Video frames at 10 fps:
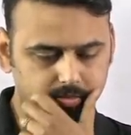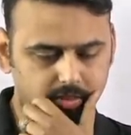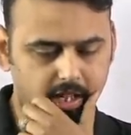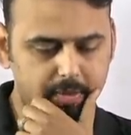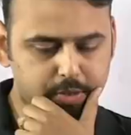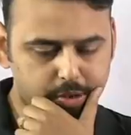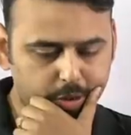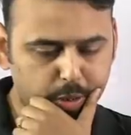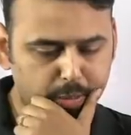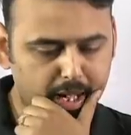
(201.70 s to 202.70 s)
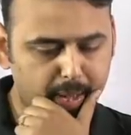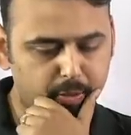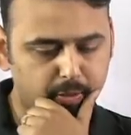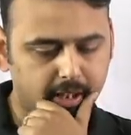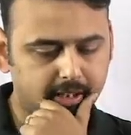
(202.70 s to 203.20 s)
I am sure you'll be
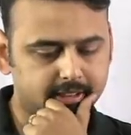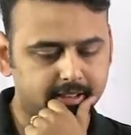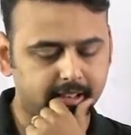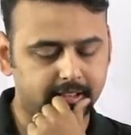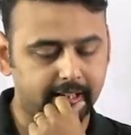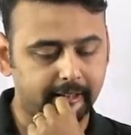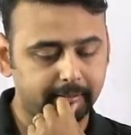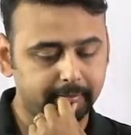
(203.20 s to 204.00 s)
able to get this thing.